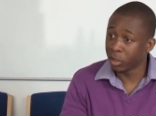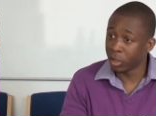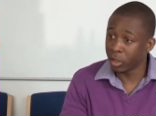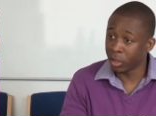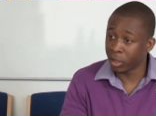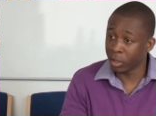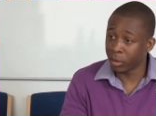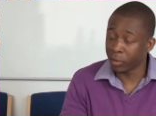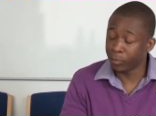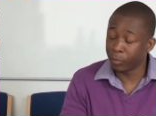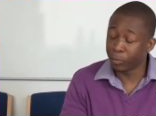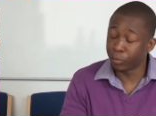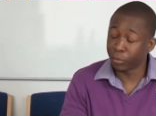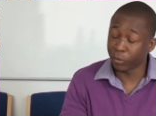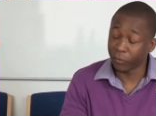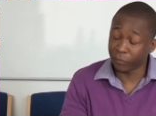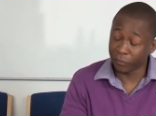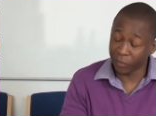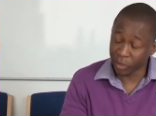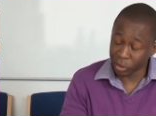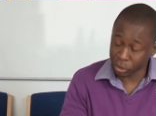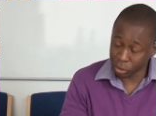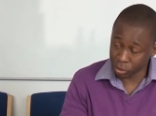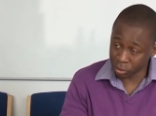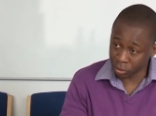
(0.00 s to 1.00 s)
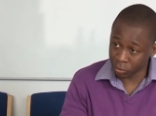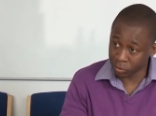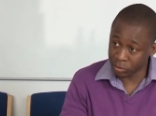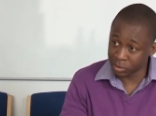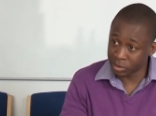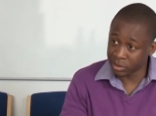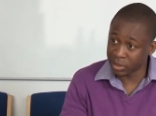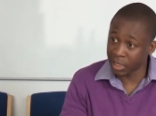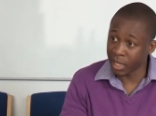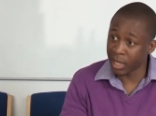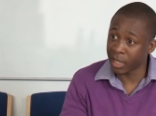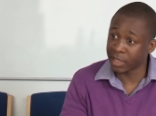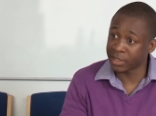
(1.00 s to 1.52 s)
uh,
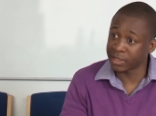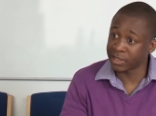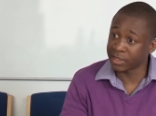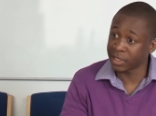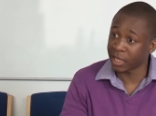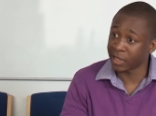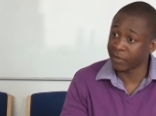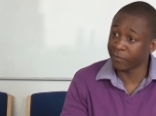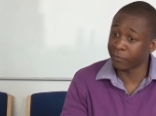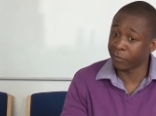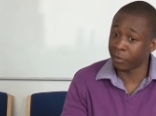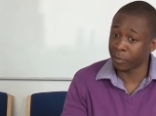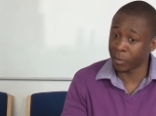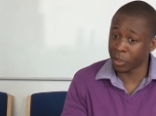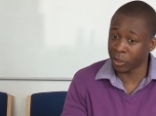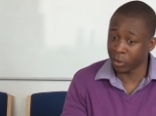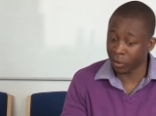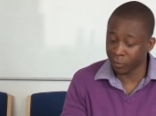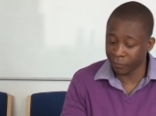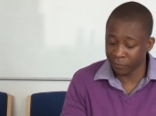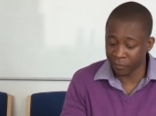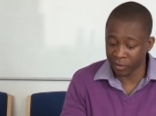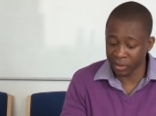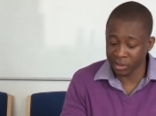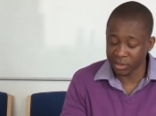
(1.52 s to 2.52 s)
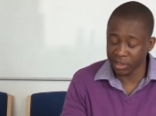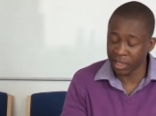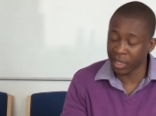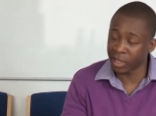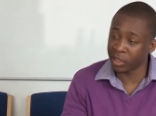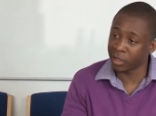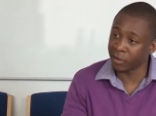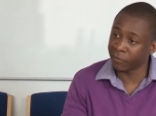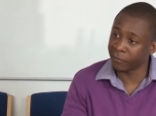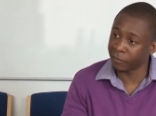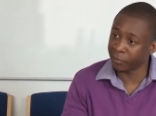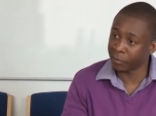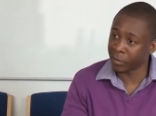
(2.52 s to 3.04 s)
professionals that are sat from an office
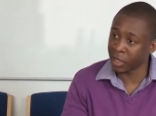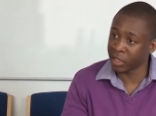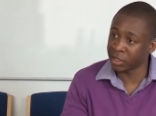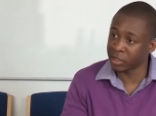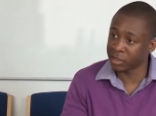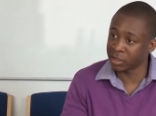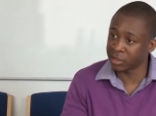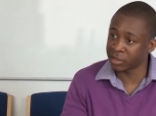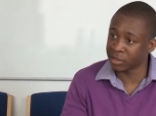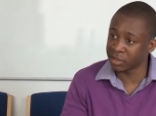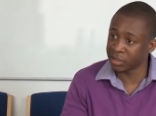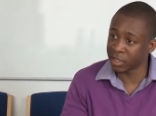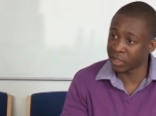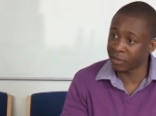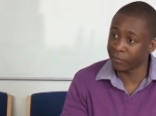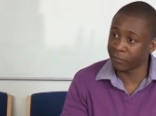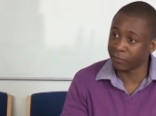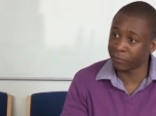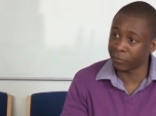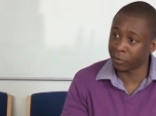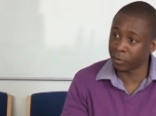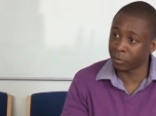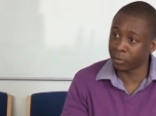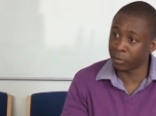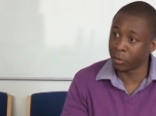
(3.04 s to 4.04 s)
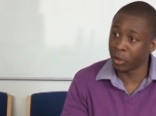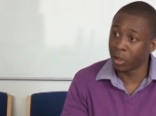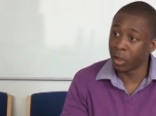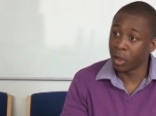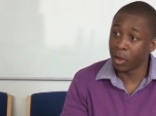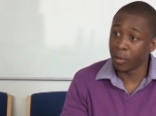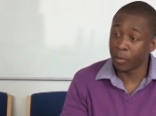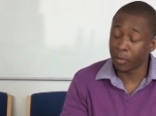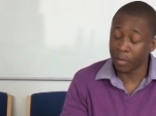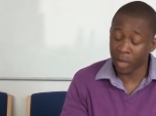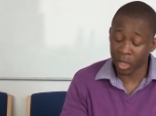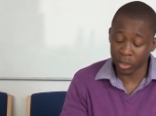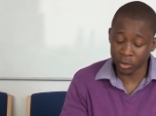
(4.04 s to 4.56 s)
and information sent from
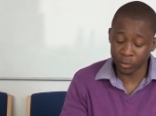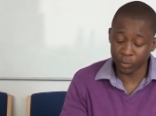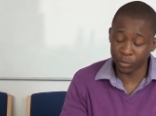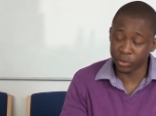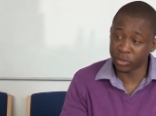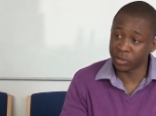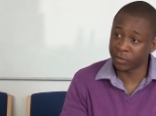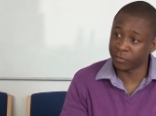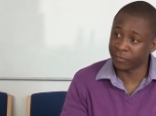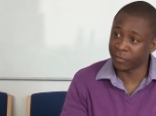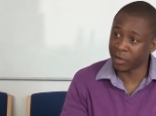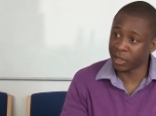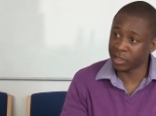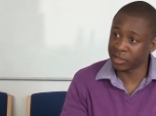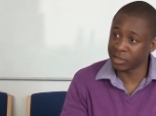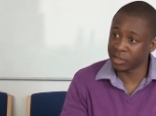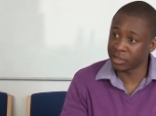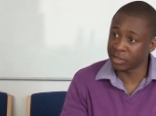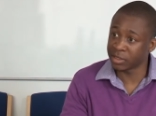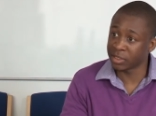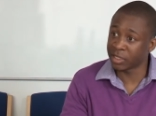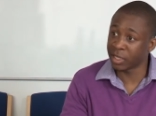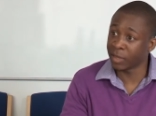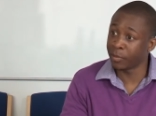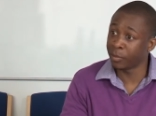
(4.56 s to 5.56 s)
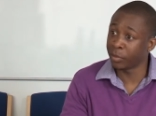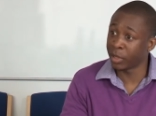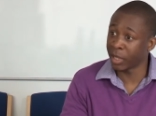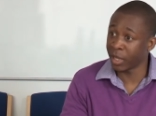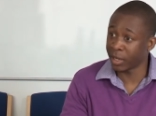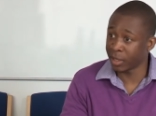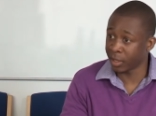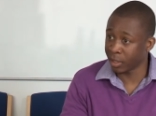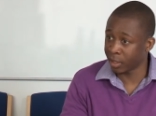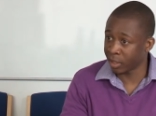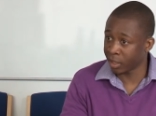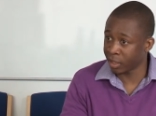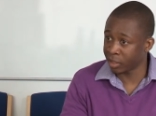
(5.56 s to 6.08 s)
multiple devices can be
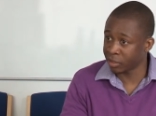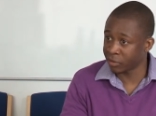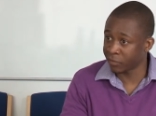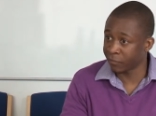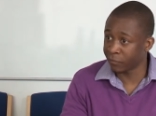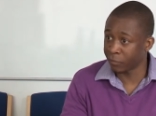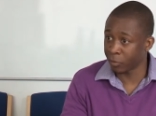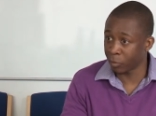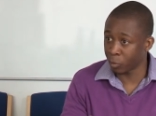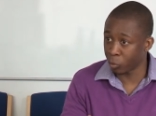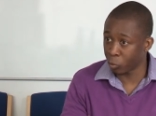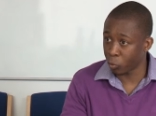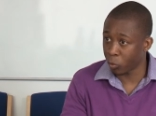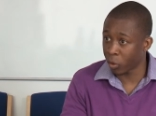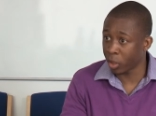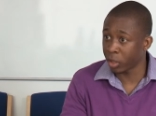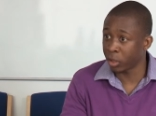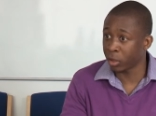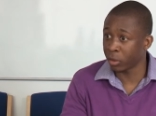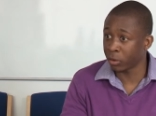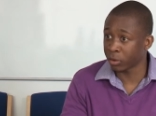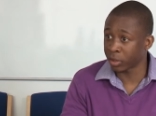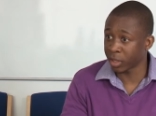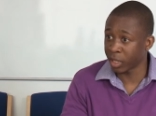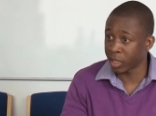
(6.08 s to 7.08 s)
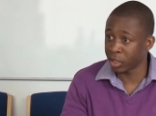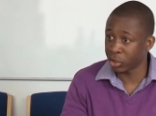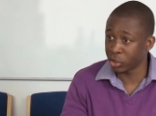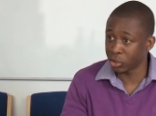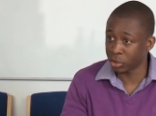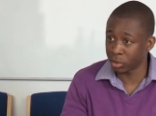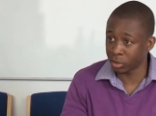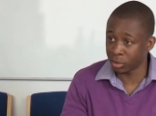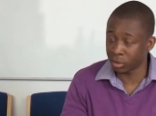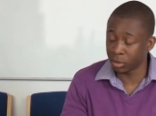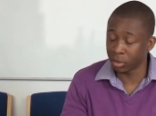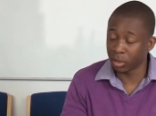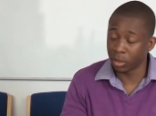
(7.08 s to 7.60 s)
analyzed from one
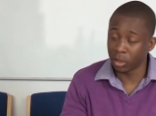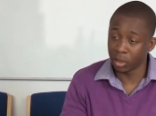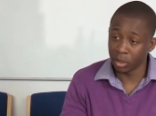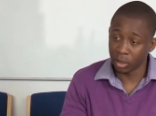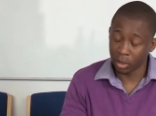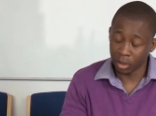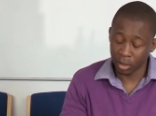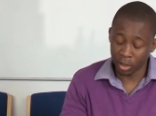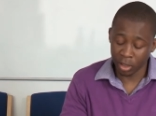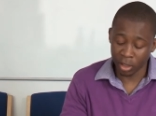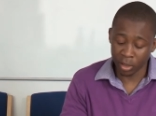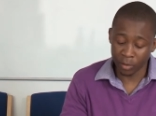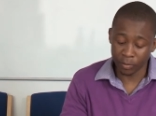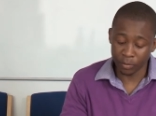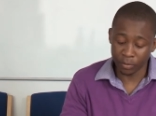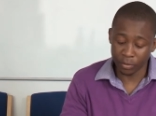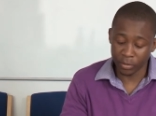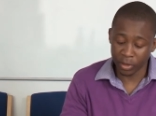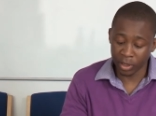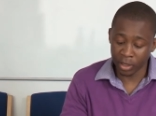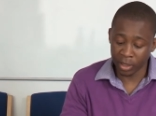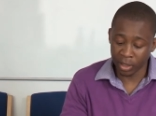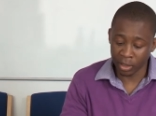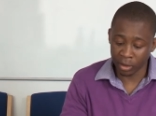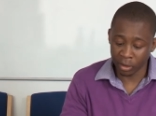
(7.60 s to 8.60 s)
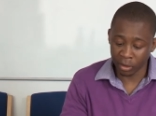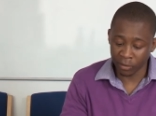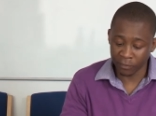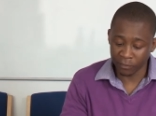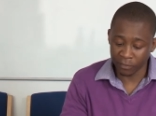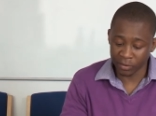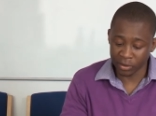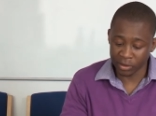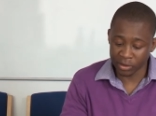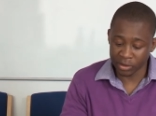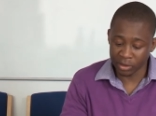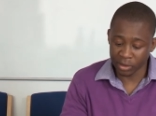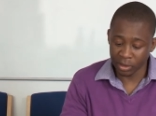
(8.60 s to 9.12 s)
location um, in an
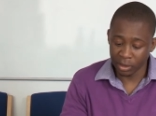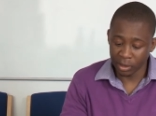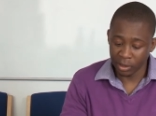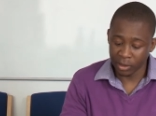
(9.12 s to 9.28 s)
office.